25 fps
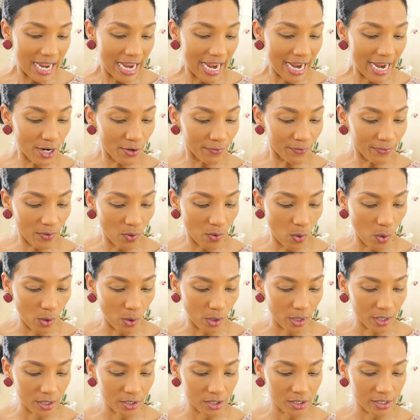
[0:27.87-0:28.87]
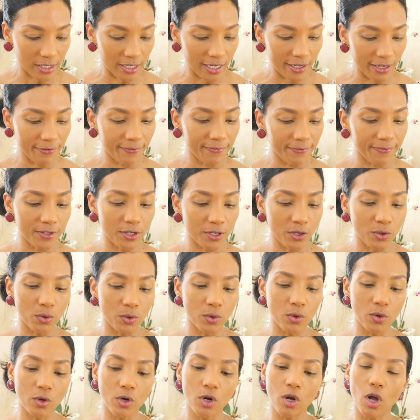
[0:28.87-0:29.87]
And of course, a
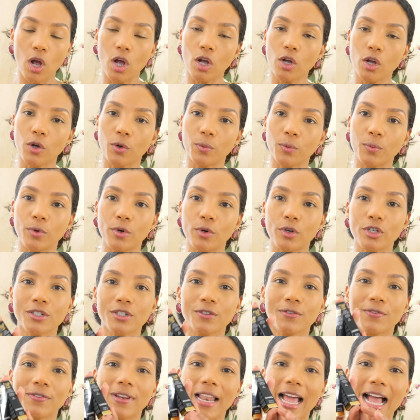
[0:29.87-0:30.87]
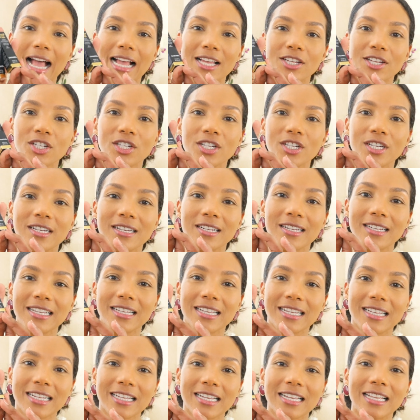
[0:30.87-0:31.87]
few Coco Rouge Flash
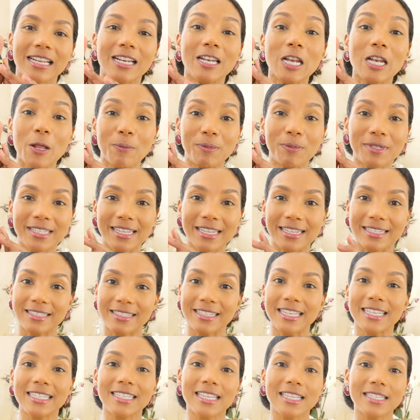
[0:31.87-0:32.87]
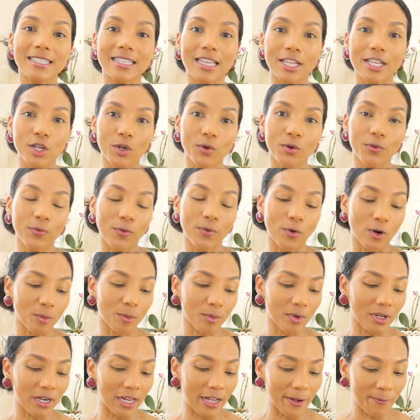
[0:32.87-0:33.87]
lipsticks. This is the new
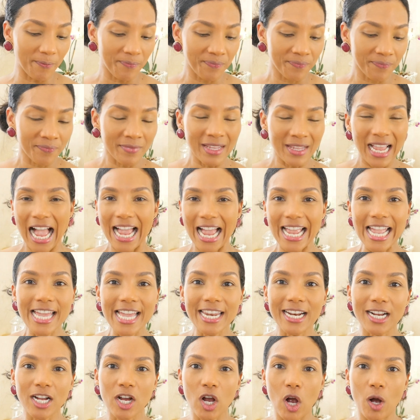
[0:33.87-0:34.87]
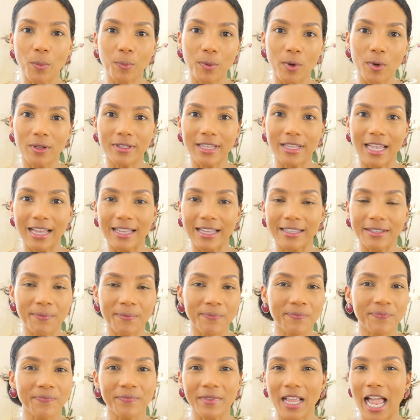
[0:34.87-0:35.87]
formula. I had a couple that
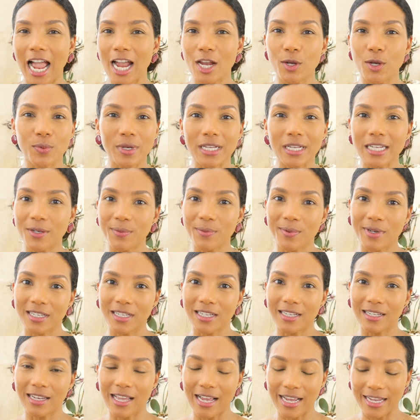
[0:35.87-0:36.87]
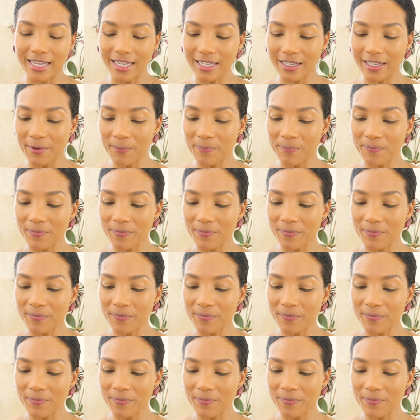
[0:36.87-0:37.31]
I really, really like.